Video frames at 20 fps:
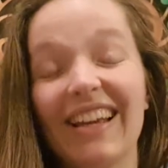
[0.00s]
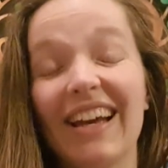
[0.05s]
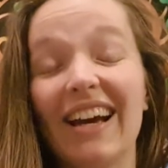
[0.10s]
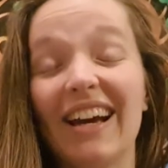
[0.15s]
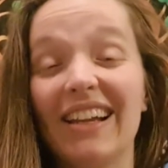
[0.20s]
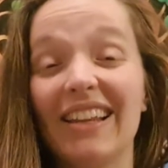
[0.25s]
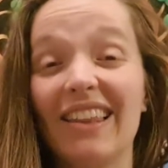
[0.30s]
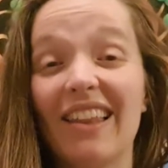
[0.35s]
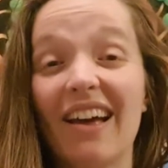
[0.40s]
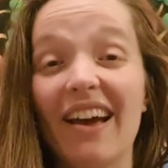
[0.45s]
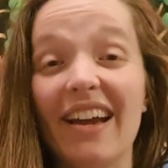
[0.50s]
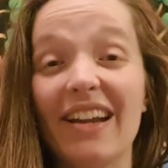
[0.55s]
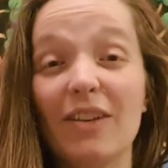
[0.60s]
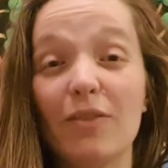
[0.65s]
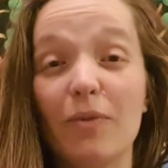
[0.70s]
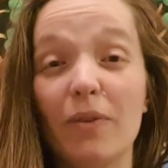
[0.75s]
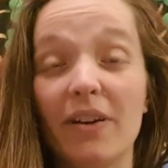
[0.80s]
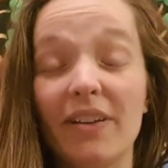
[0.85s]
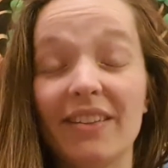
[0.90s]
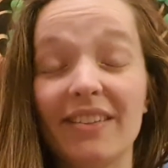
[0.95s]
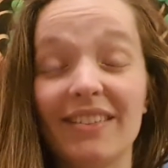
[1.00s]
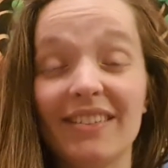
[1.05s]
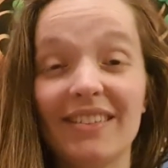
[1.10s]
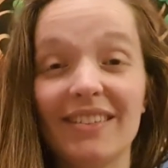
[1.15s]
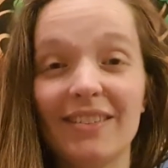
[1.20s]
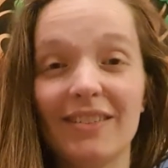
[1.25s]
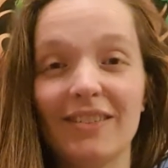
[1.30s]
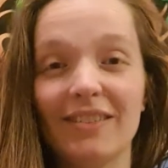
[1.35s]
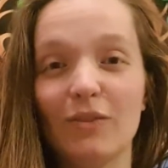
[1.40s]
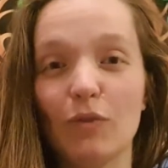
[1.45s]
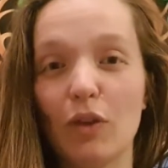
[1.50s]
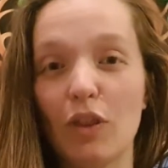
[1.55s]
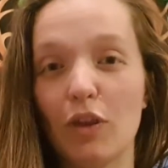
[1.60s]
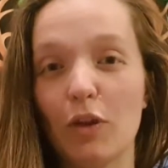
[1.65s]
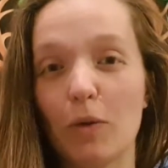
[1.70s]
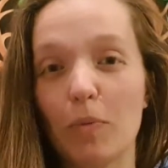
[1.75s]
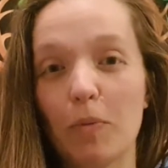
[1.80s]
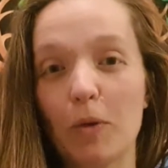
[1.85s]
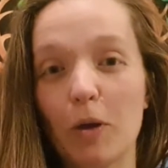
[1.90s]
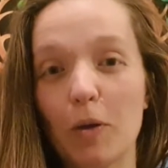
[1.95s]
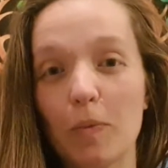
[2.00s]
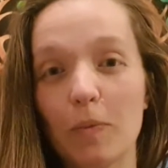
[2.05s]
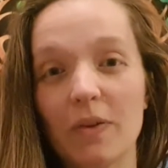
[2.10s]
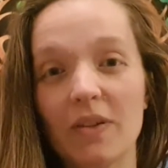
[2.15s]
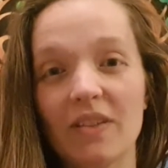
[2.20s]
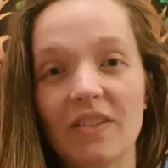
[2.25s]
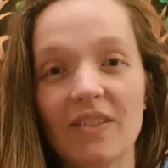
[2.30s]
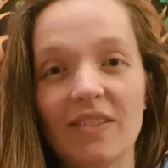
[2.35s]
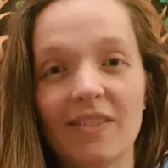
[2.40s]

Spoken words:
aligned ones with your purpose.